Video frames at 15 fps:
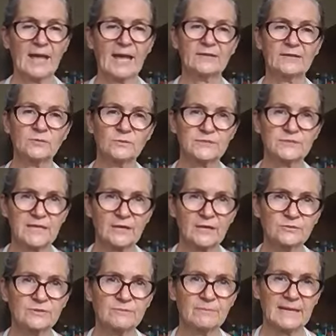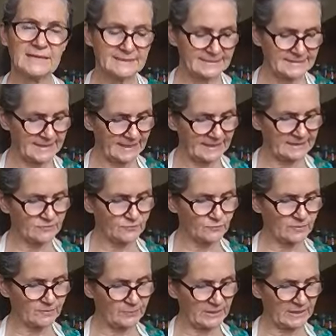and also to maintain and
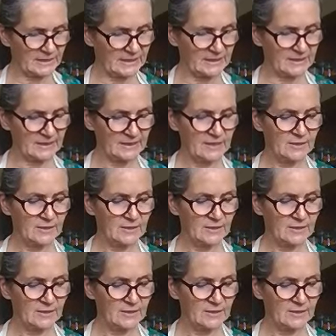repair